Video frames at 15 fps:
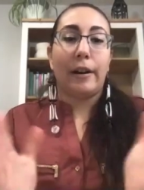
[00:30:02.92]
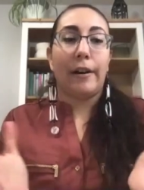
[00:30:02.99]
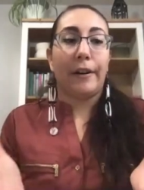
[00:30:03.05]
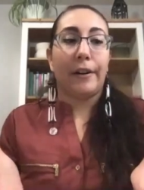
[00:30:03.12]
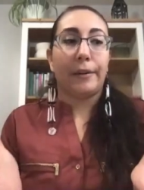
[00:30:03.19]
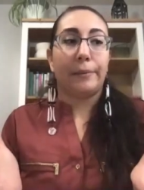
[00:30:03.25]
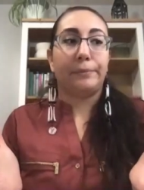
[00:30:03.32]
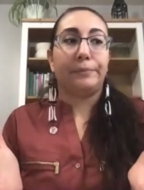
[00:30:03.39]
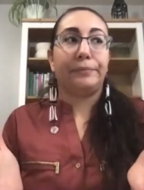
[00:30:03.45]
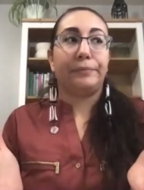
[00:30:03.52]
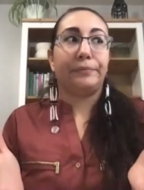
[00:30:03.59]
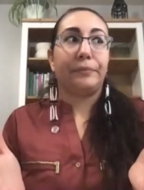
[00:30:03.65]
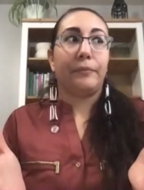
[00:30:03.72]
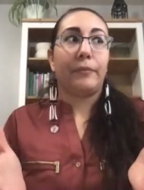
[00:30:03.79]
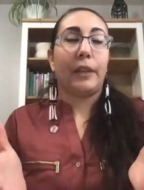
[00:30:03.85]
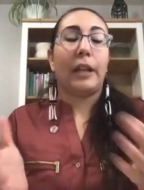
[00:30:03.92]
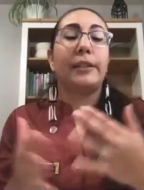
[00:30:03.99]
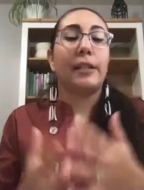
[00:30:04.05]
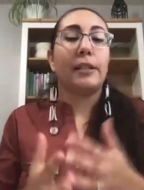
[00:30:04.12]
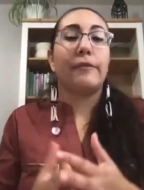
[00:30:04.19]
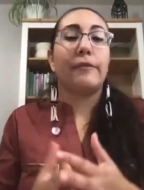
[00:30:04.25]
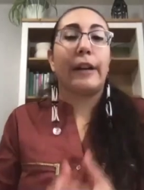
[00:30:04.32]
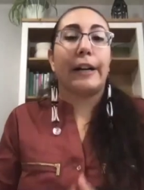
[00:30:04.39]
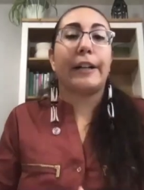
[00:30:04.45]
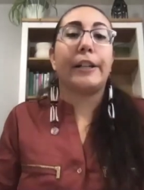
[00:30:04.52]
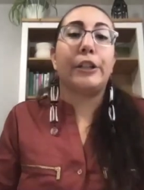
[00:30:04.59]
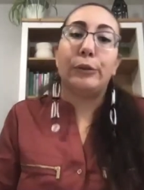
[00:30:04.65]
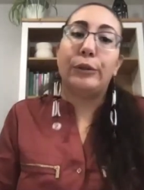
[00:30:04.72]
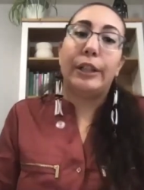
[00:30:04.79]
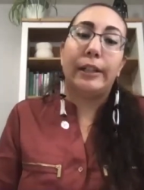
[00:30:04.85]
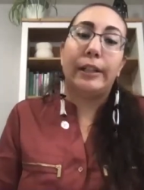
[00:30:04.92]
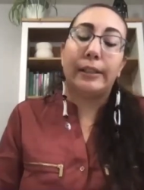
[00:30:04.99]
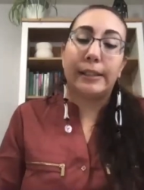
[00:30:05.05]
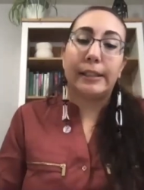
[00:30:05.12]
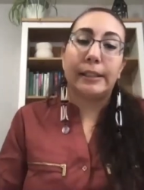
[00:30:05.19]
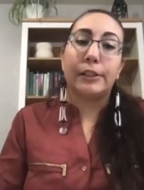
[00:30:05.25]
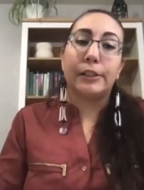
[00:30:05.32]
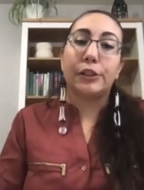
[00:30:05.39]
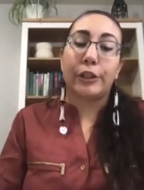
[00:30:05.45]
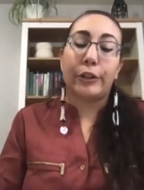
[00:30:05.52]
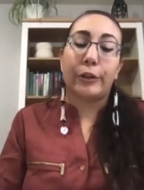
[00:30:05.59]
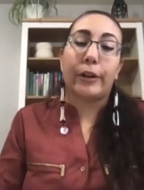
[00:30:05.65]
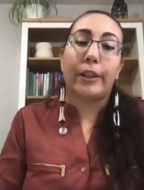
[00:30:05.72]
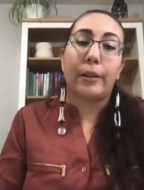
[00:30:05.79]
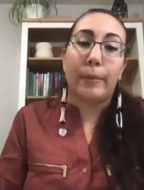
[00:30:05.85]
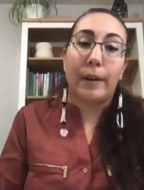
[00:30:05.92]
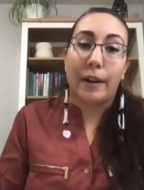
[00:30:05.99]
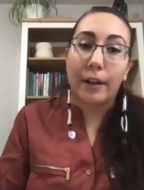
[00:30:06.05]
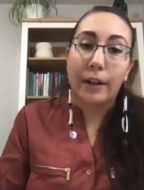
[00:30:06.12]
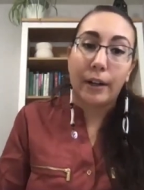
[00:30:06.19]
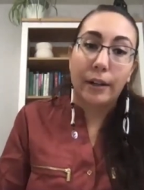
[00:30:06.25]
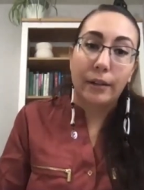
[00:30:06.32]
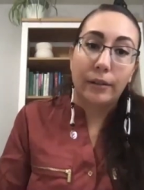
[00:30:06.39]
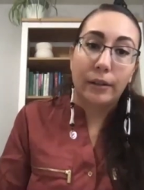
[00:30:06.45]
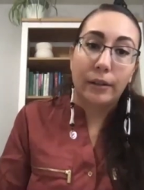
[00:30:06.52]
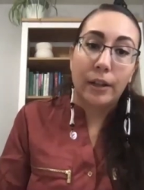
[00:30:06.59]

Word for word: um, this is very unique to Eastern North America.